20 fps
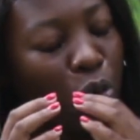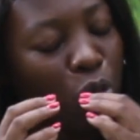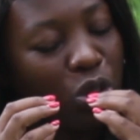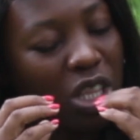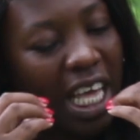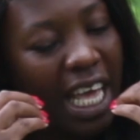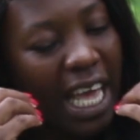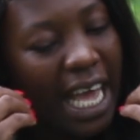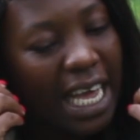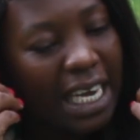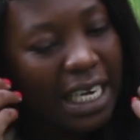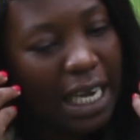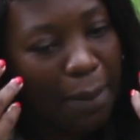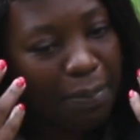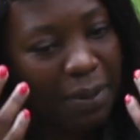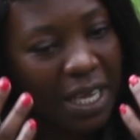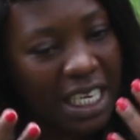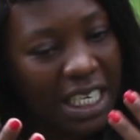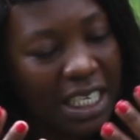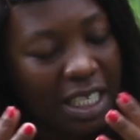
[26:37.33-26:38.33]
They end
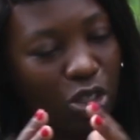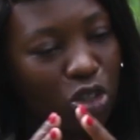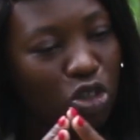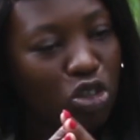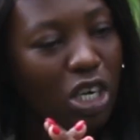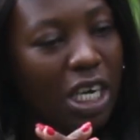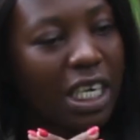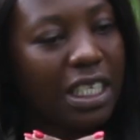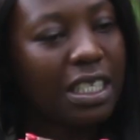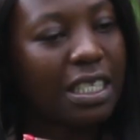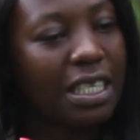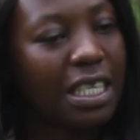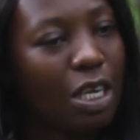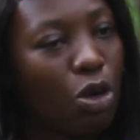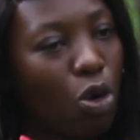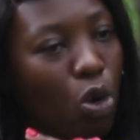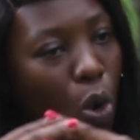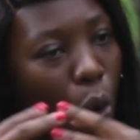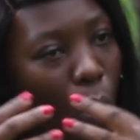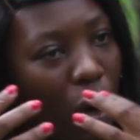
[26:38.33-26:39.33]
up getting stressed. They
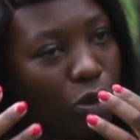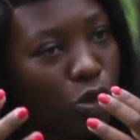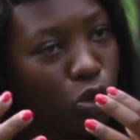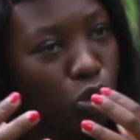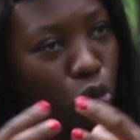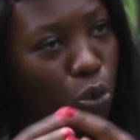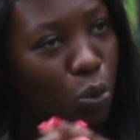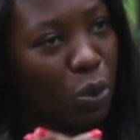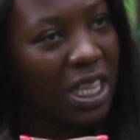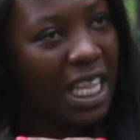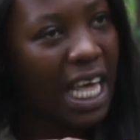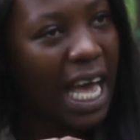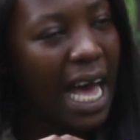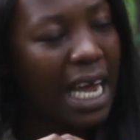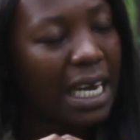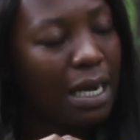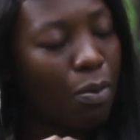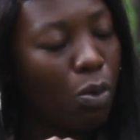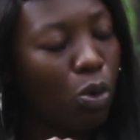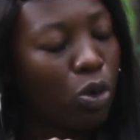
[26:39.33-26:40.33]
don't know what to do with their
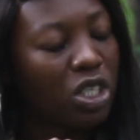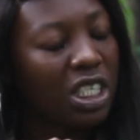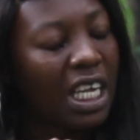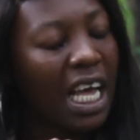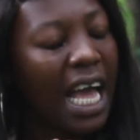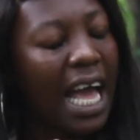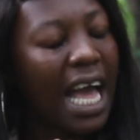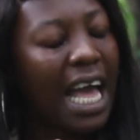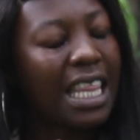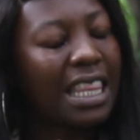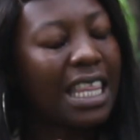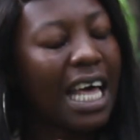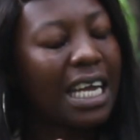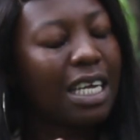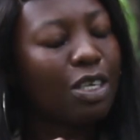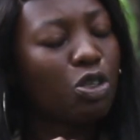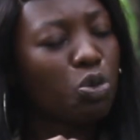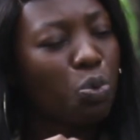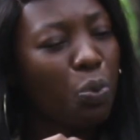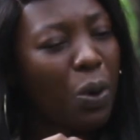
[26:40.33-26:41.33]
animals. And that
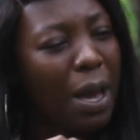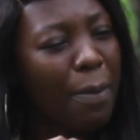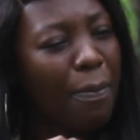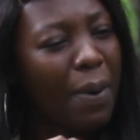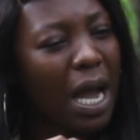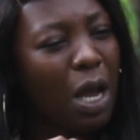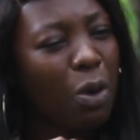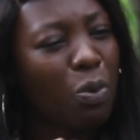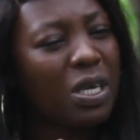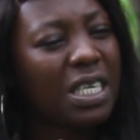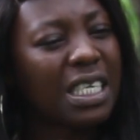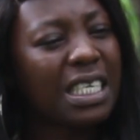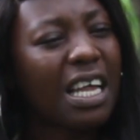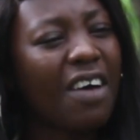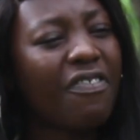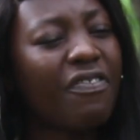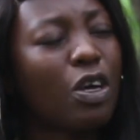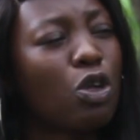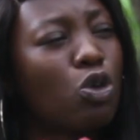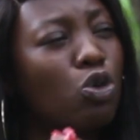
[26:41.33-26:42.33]
is whereby we
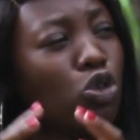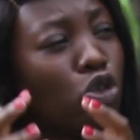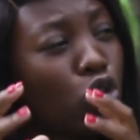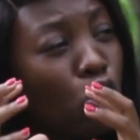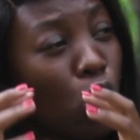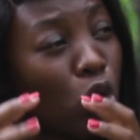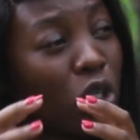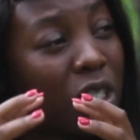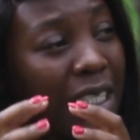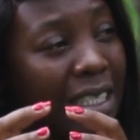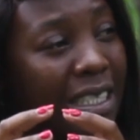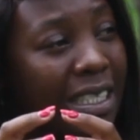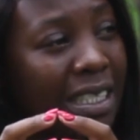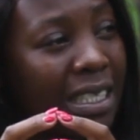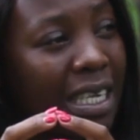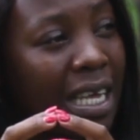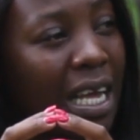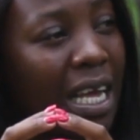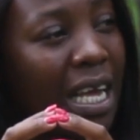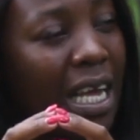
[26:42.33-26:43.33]
suffer huge losses
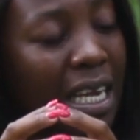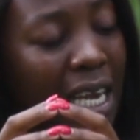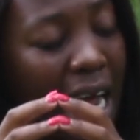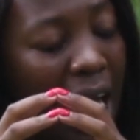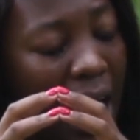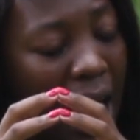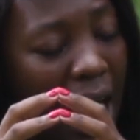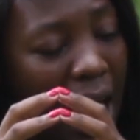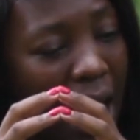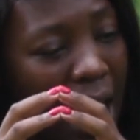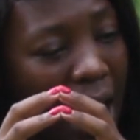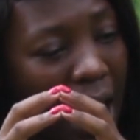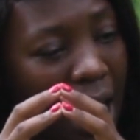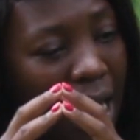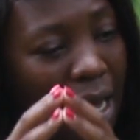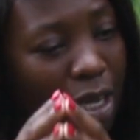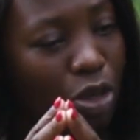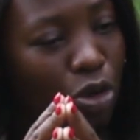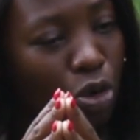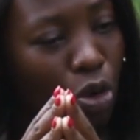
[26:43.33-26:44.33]
in
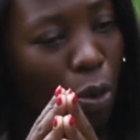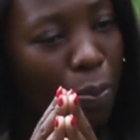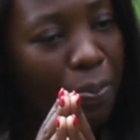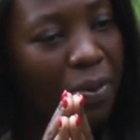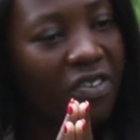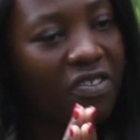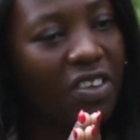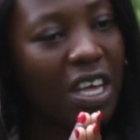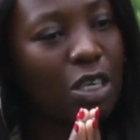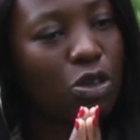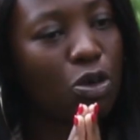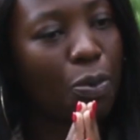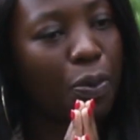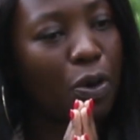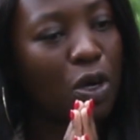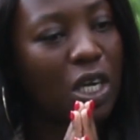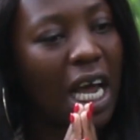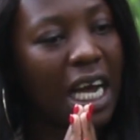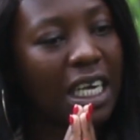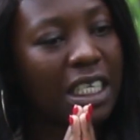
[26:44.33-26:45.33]
beef cattle
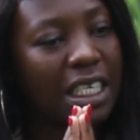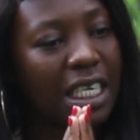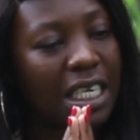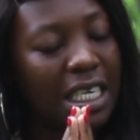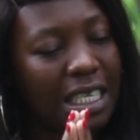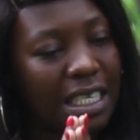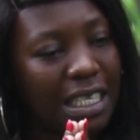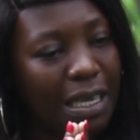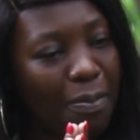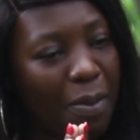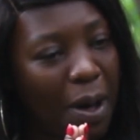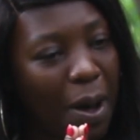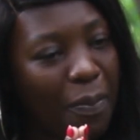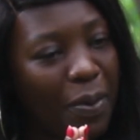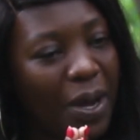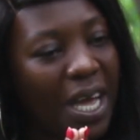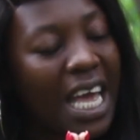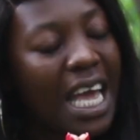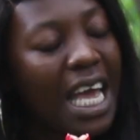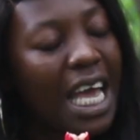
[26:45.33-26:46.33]
production in
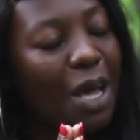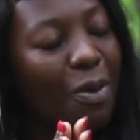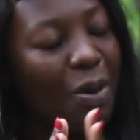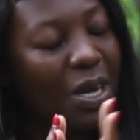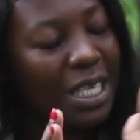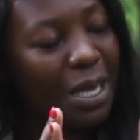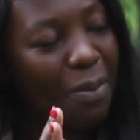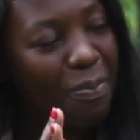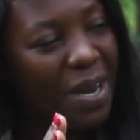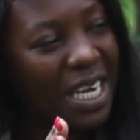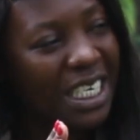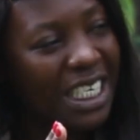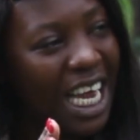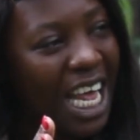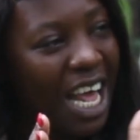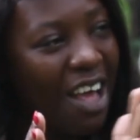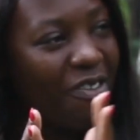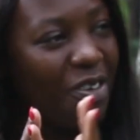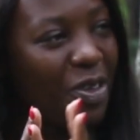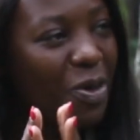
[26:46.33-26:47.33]
Zimbabwe. It was a pleasure
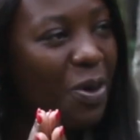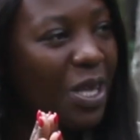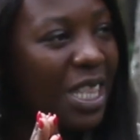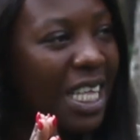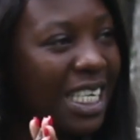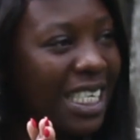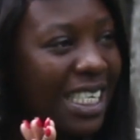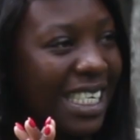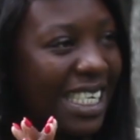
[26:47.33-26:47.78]
having you with us